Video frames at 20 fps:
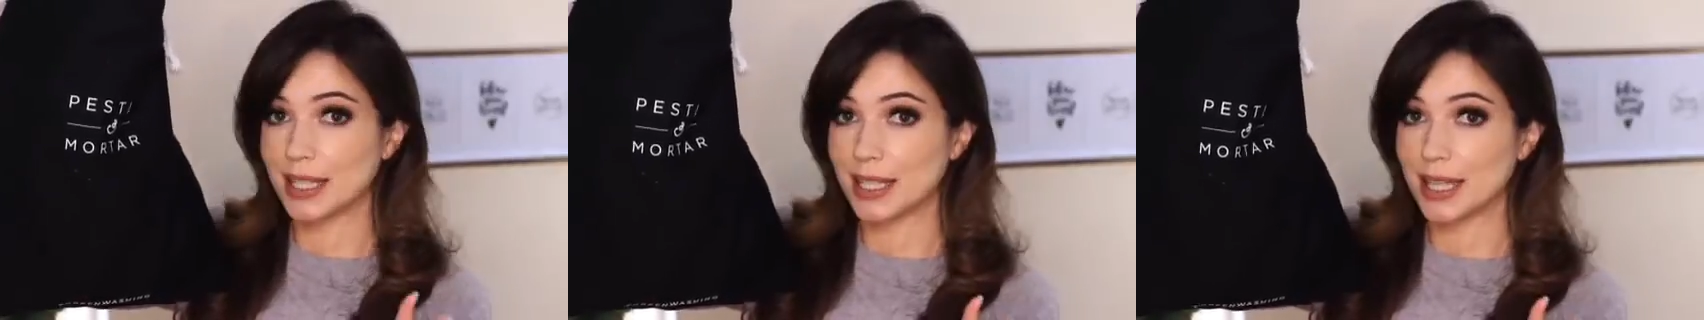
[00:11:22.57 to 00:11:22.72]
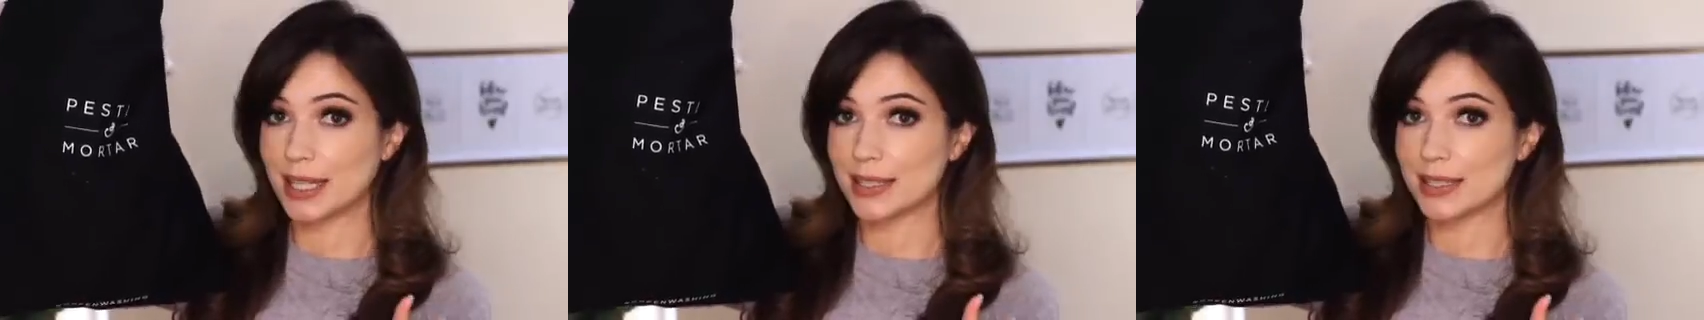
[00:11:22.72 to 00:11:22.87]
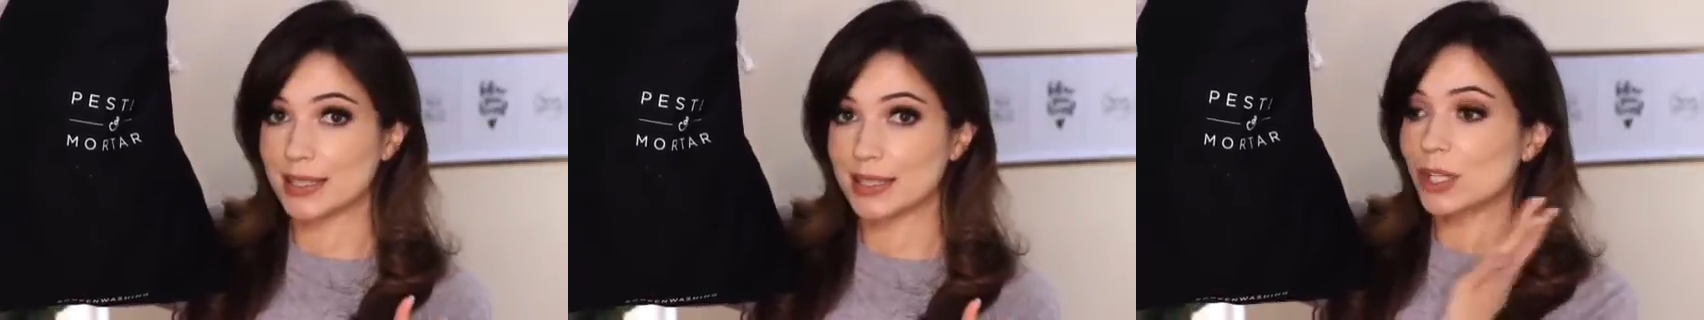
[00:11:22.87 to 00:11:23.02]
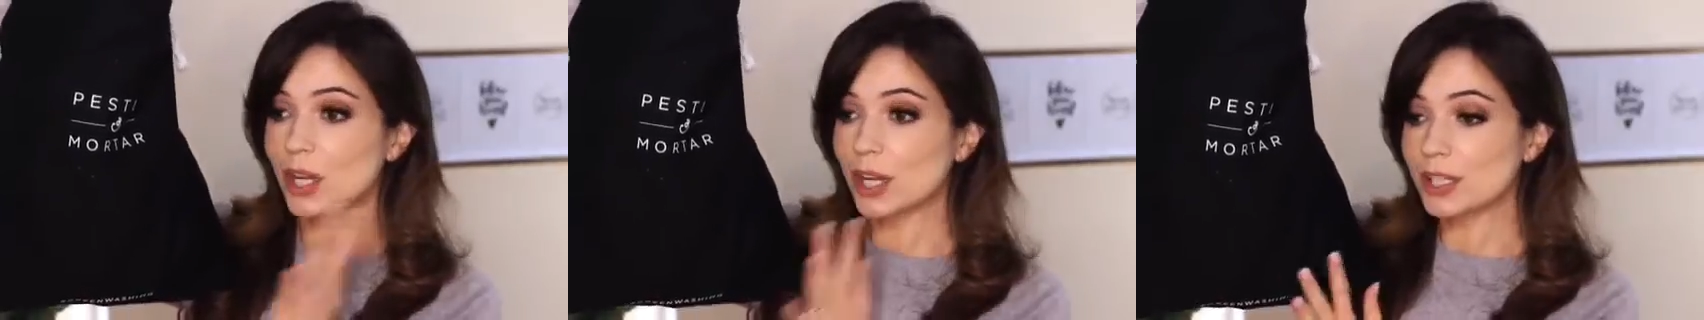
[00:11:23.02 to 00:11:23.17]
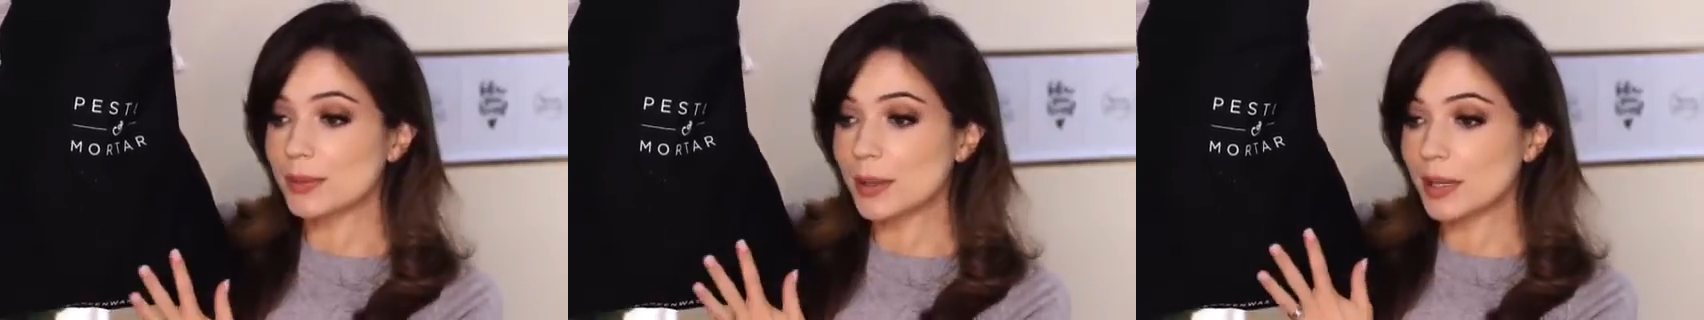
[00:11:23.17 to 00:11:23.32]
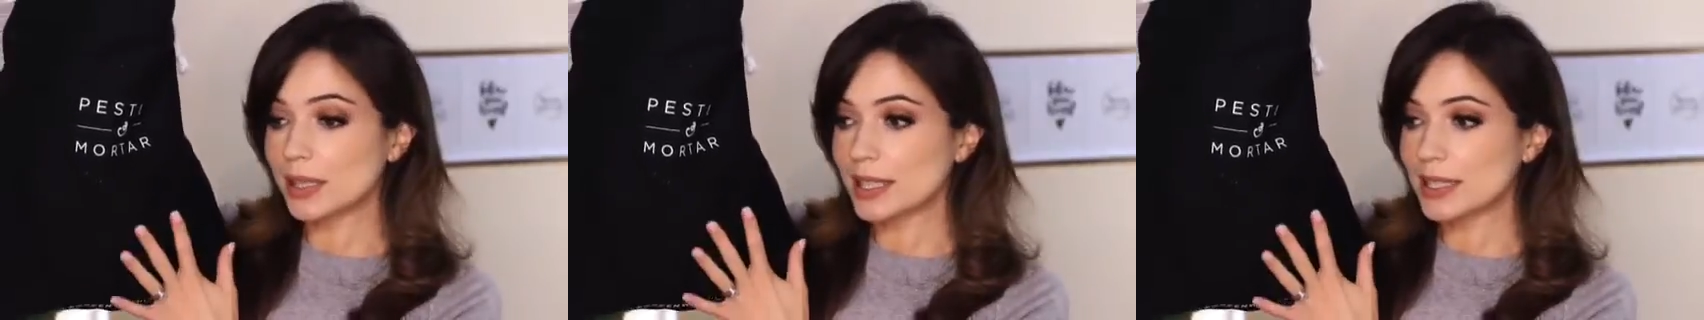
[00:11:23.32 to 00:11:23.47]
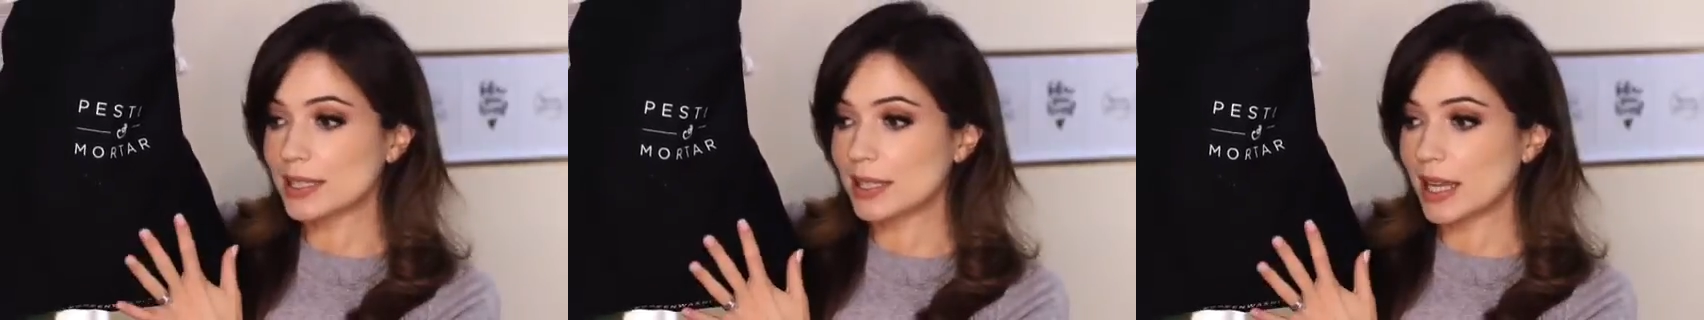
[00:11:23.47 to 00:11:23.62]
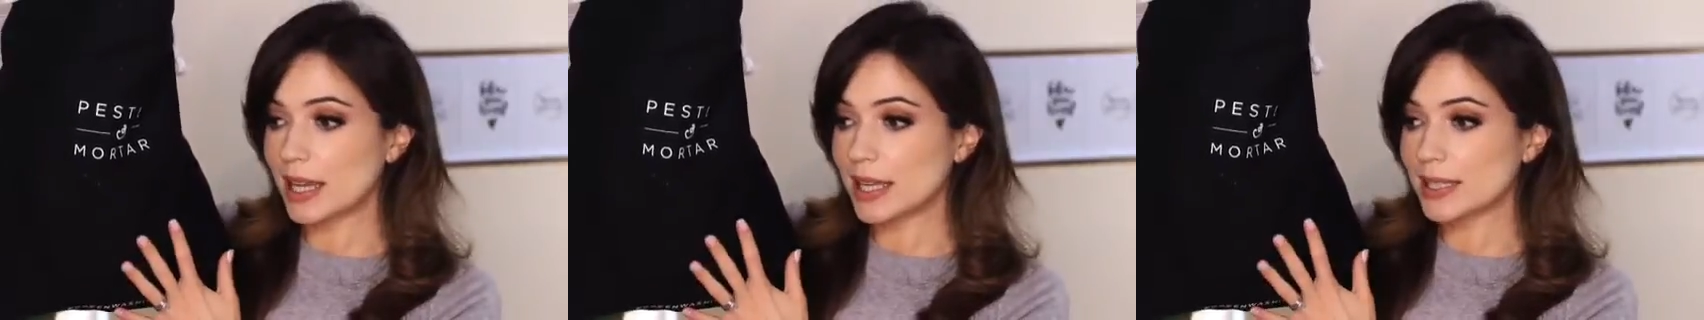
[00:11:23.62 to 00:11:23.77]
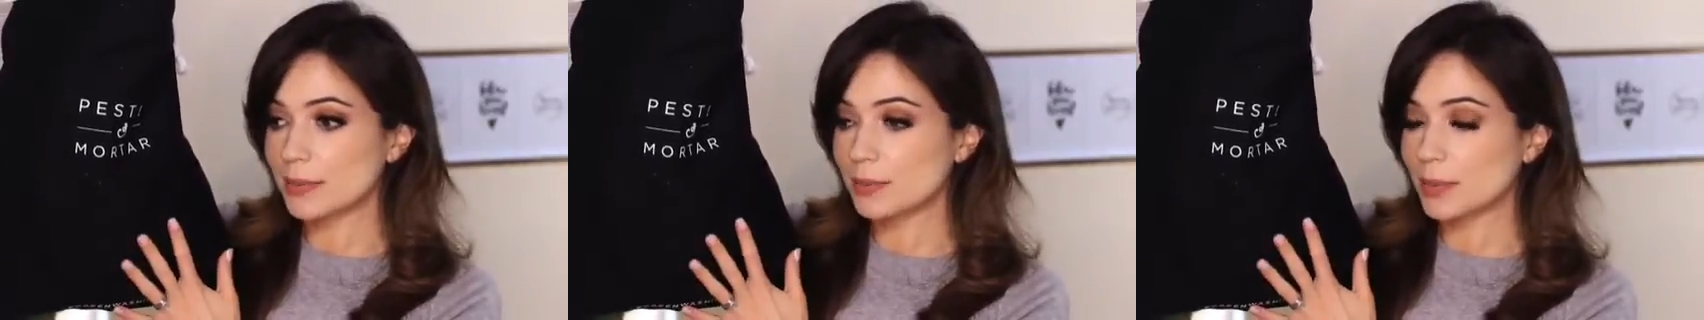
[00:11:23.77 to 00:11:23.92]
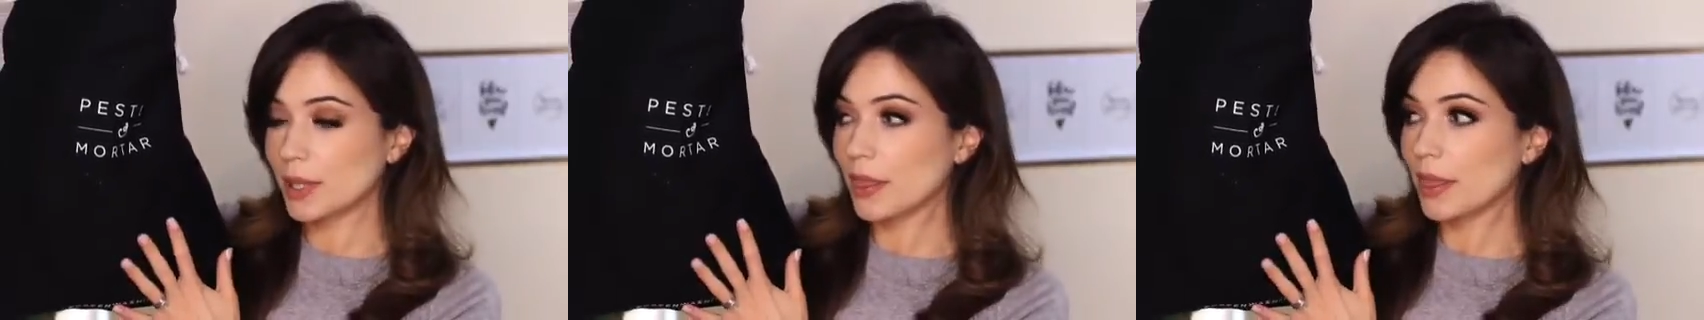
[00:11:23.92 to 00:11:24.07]
Yes. Talked about this
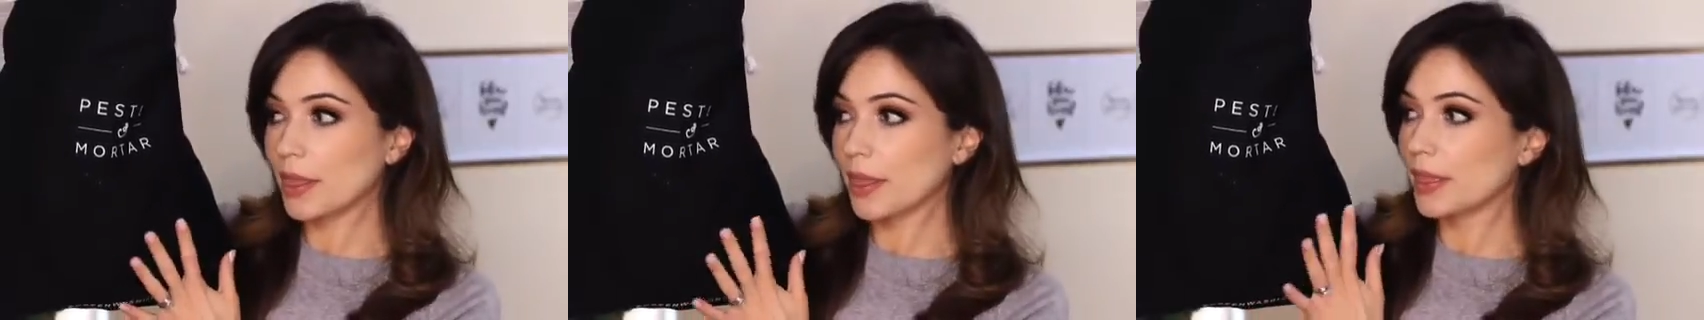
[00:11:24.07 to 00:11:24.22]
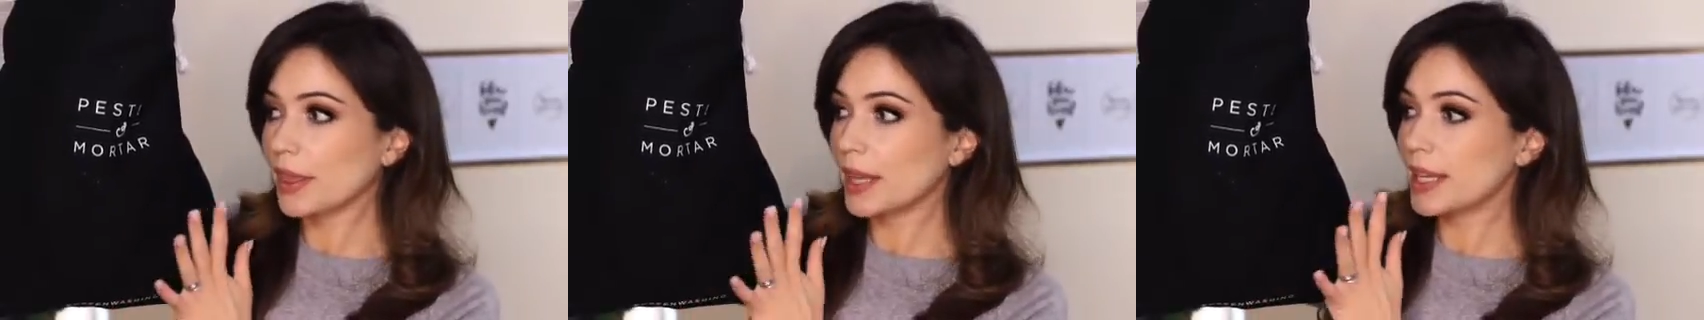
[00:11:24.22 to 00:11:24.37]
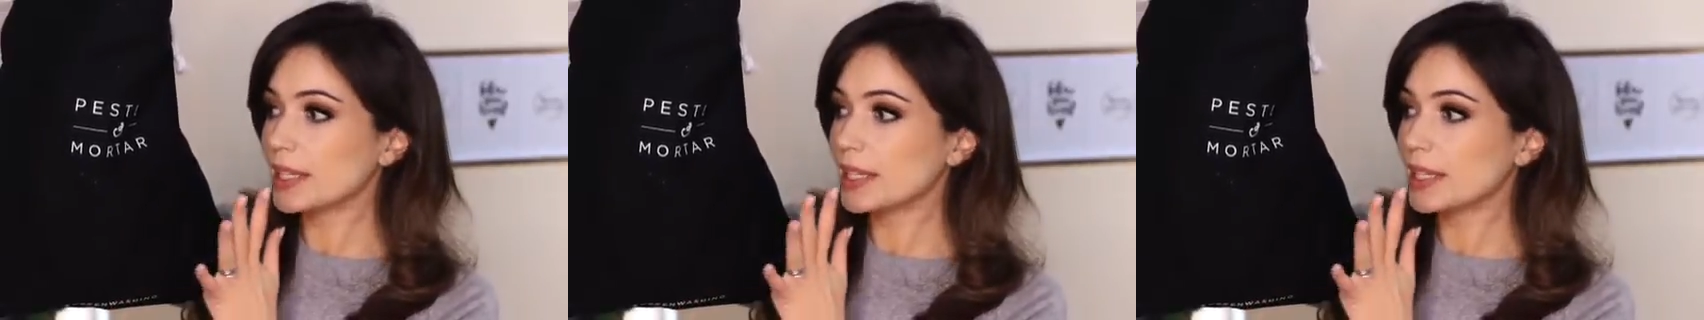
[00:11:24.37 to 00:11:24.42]
last month.